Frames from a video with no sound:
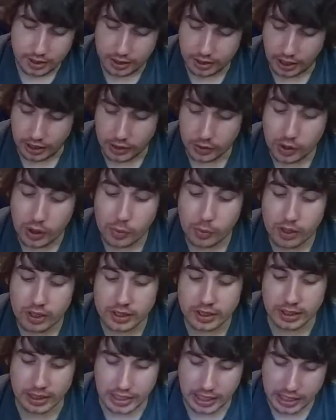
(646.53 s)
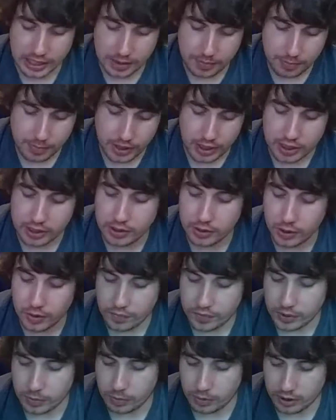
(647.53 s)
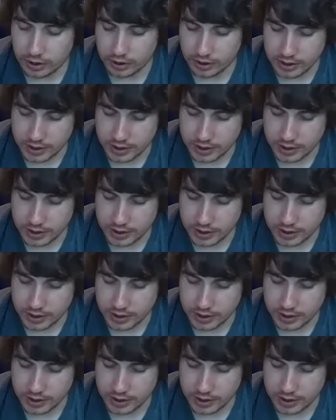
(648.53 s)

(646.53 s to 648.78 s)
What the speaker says: I knew I wanted the game, but I didn't know if I wanted